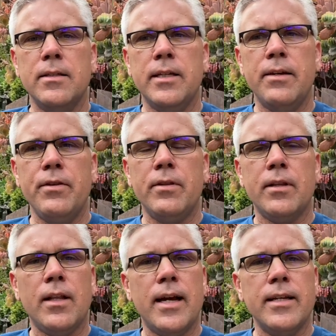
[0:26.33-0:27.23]
give you a
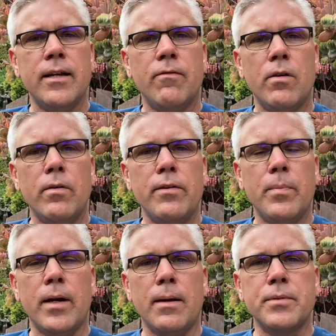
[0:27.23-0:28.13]
little idea of what we've
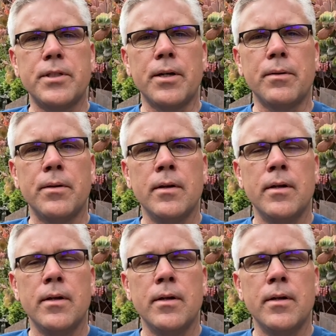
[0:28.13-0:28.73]
been up to.